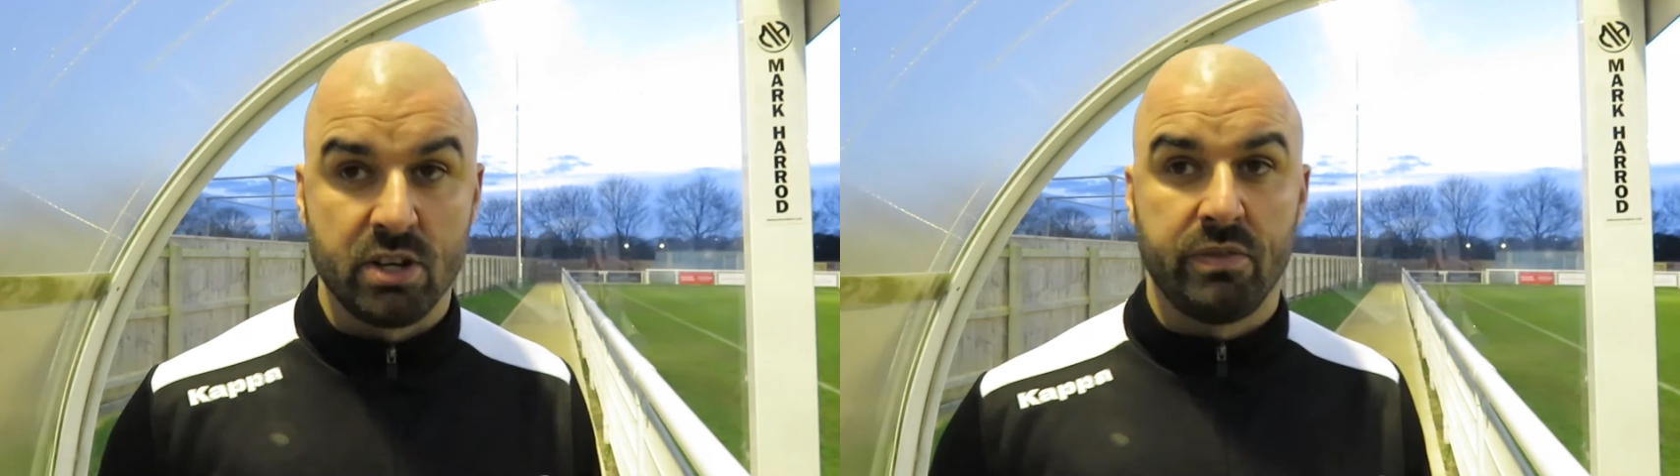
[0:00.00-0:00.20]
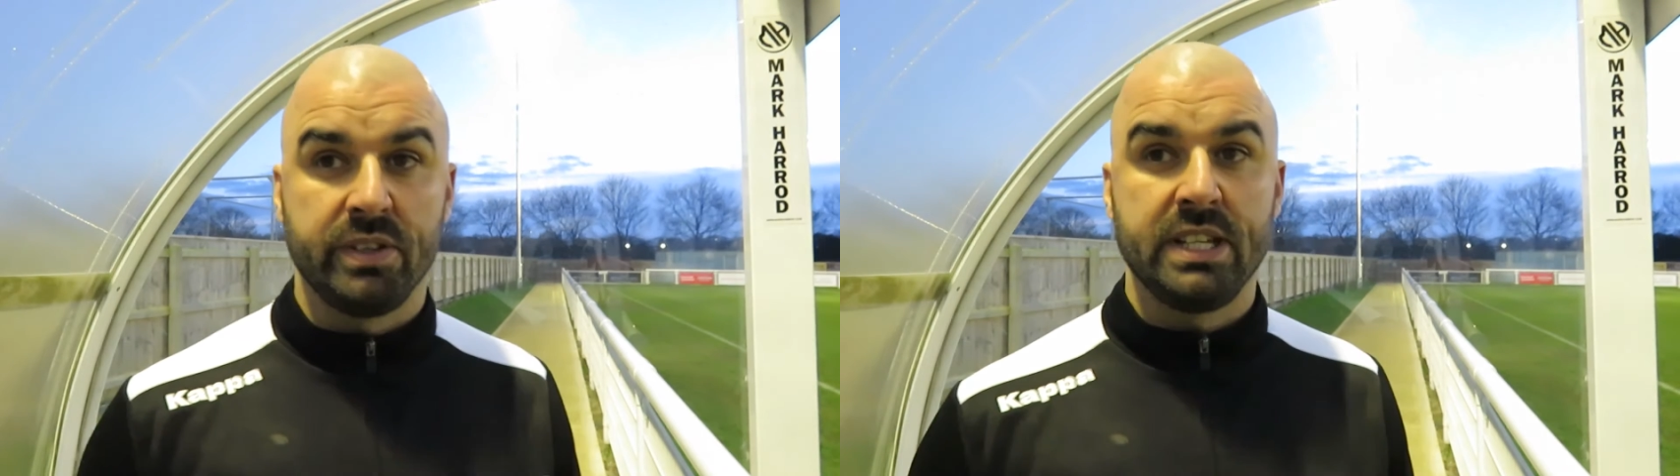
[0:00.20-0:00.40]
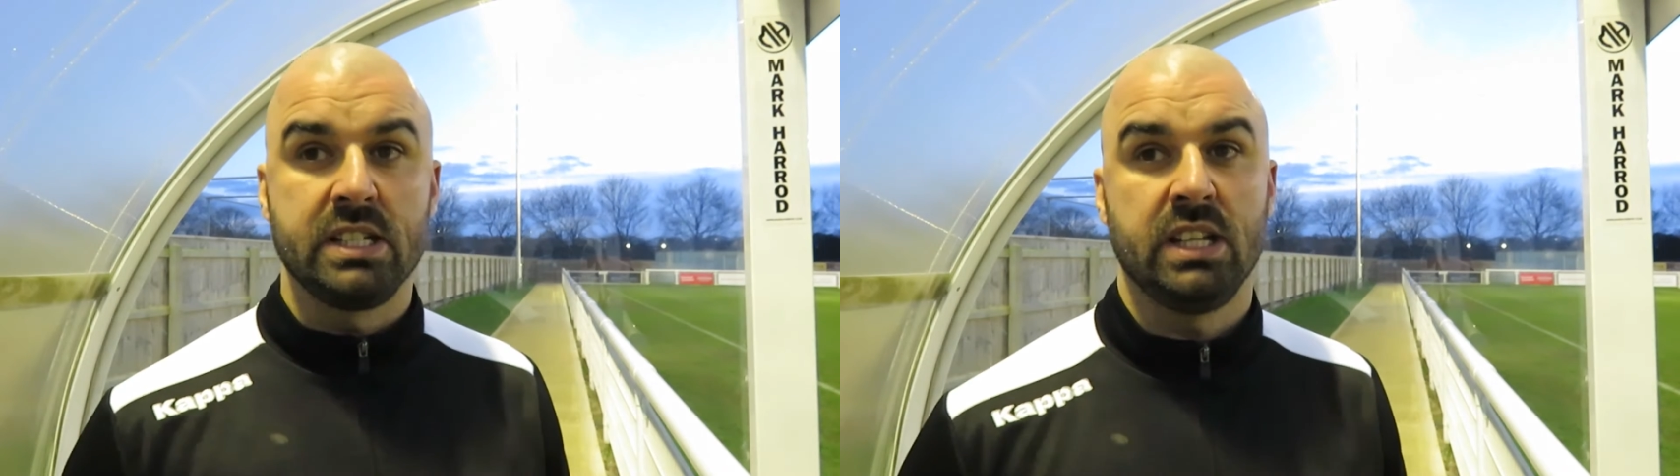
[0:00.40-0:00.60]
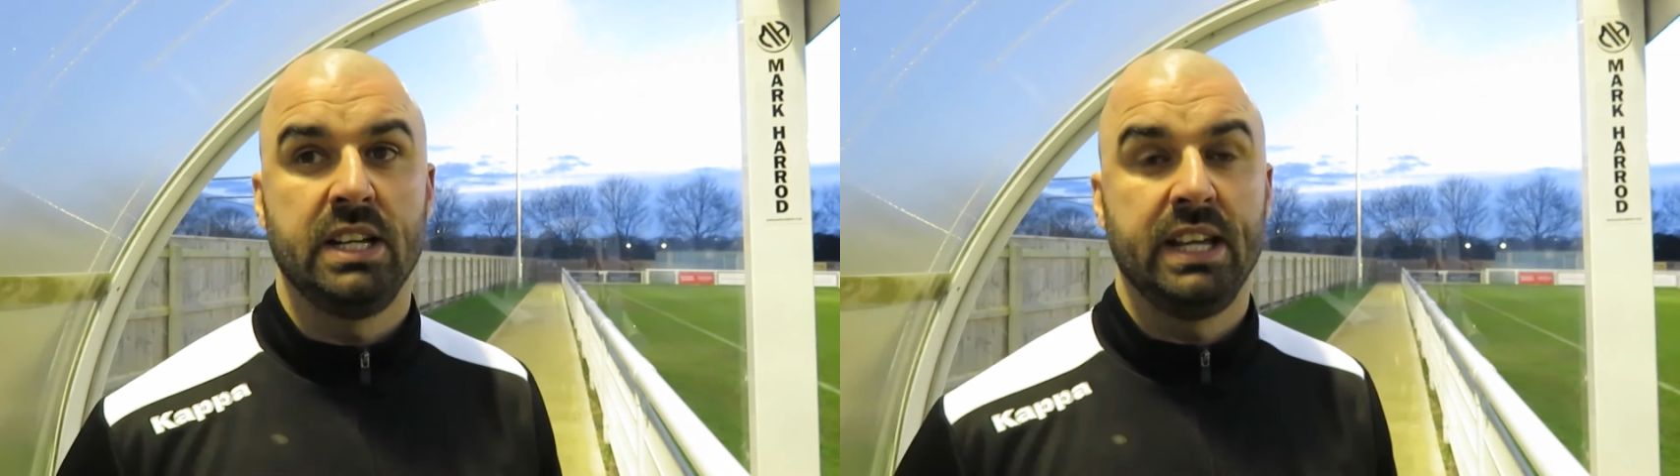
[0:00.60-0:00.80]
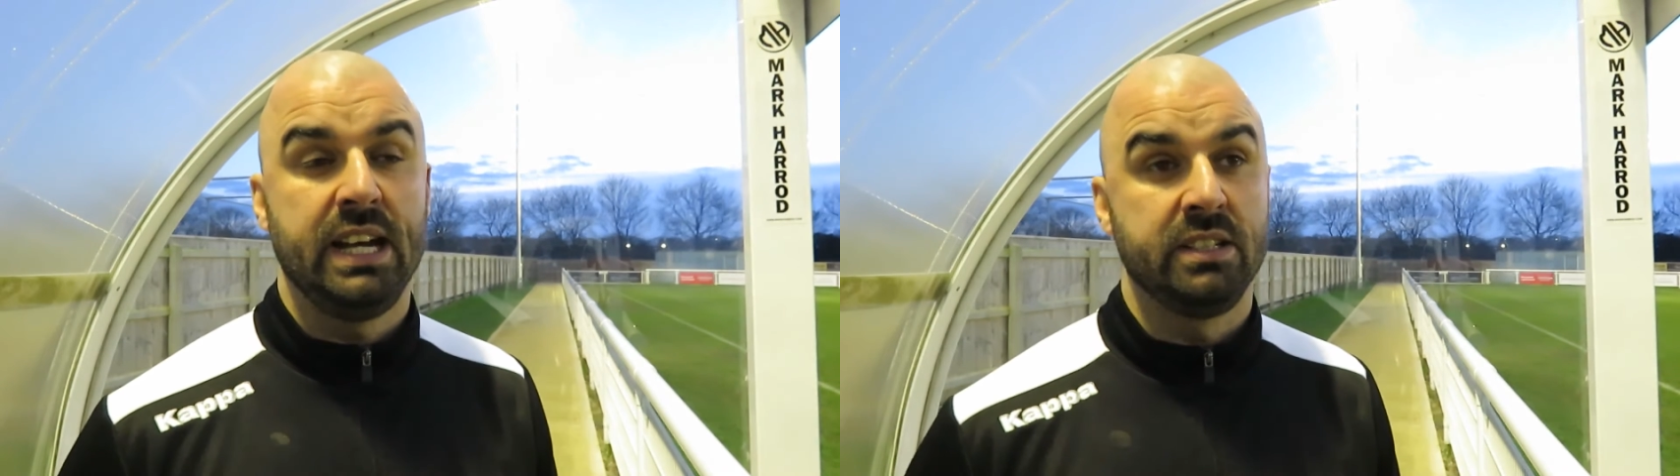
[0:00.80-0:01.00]
off for things
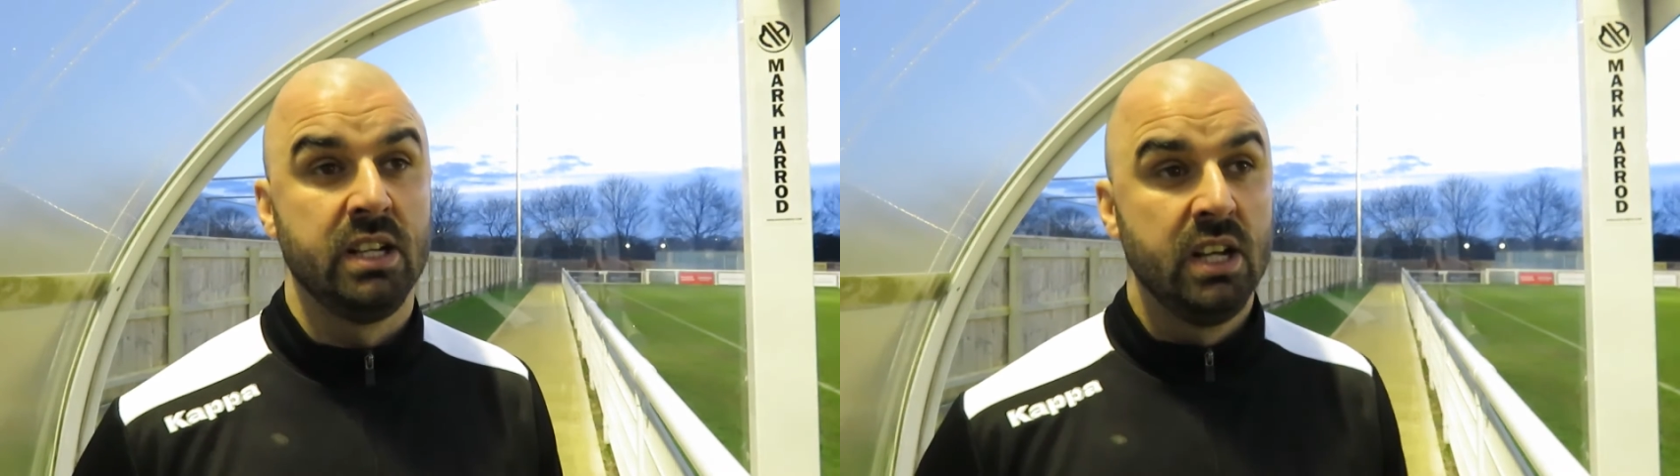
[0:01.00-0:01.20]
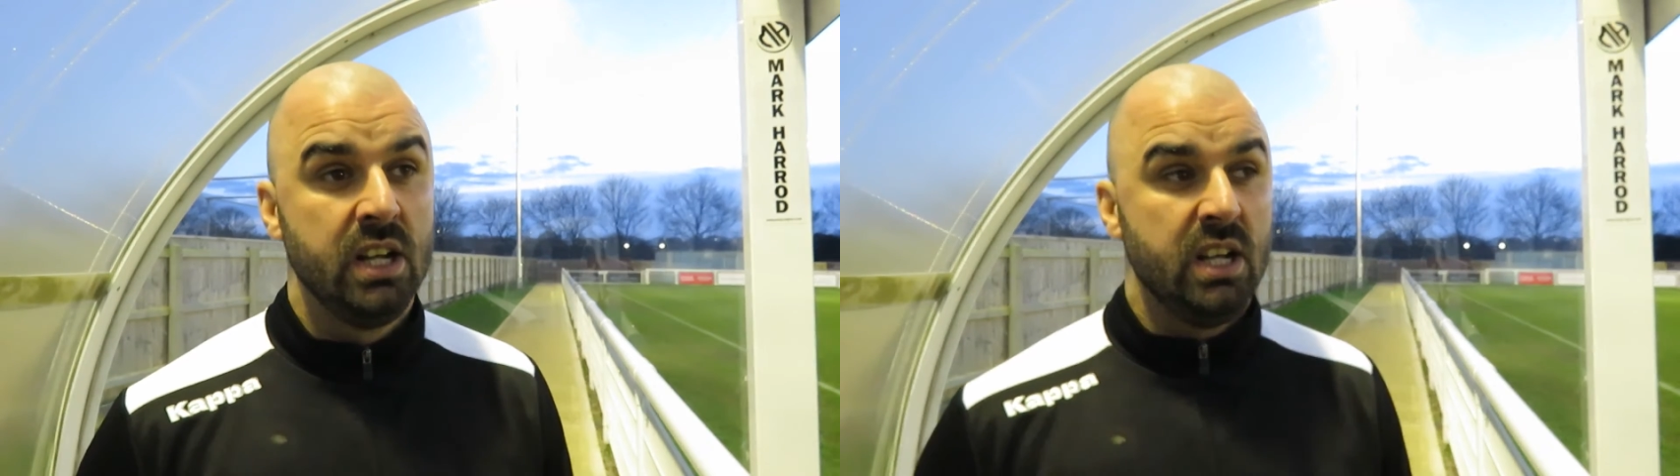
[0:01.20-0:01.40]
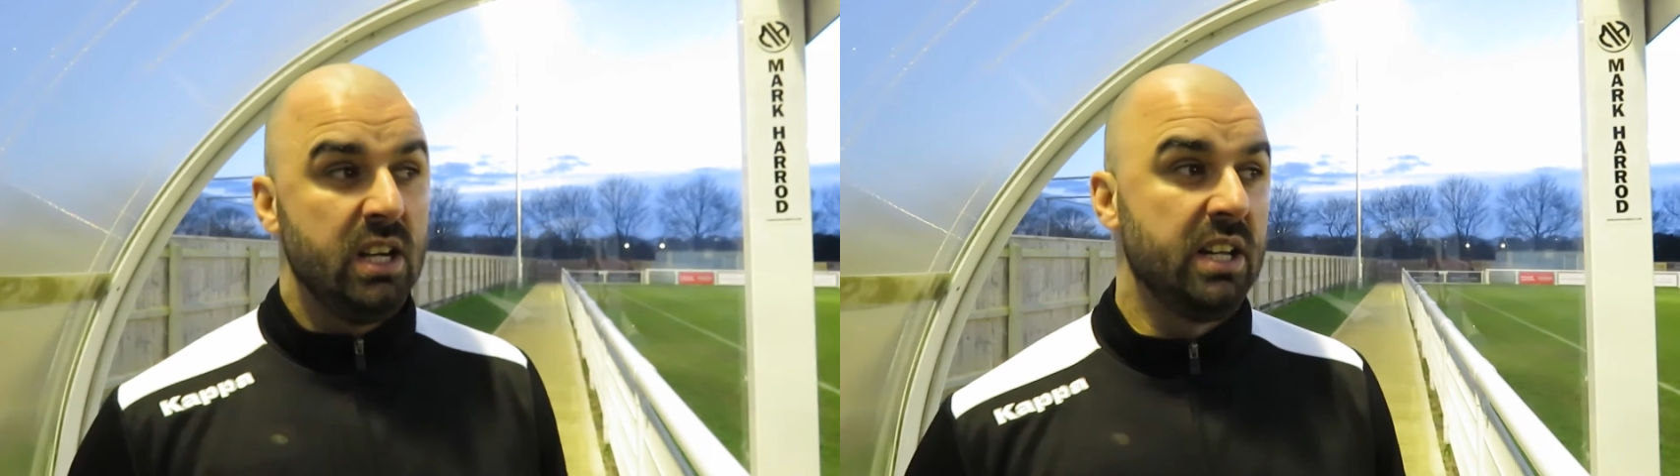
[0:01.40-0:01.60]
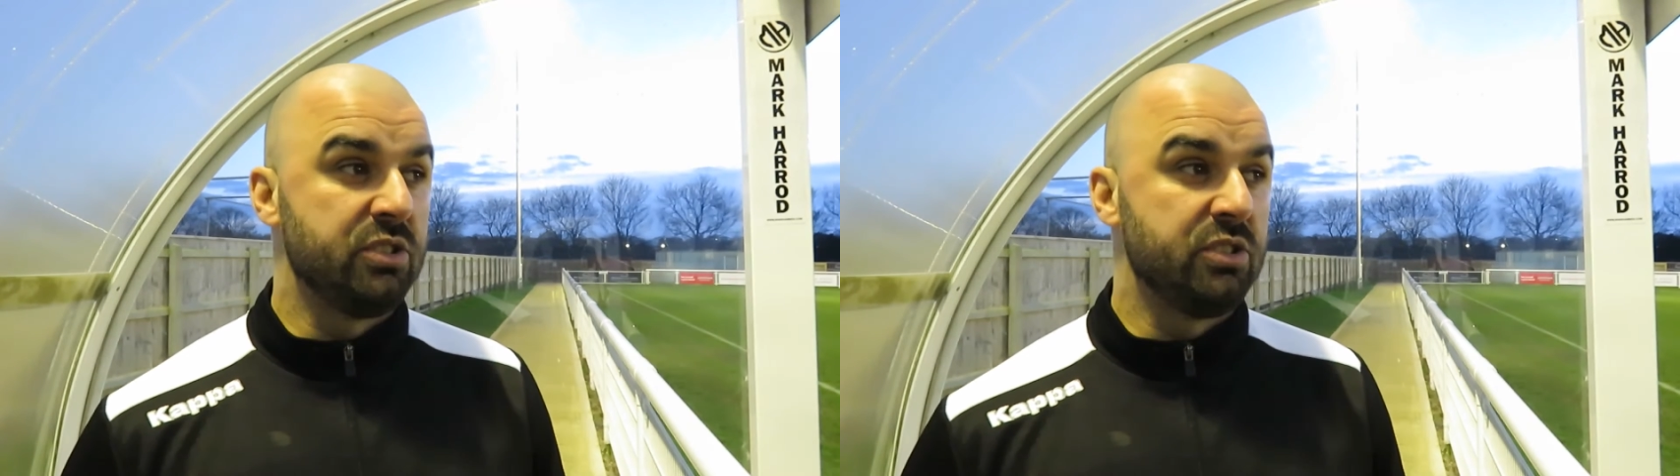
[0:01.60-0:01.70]
like that, and I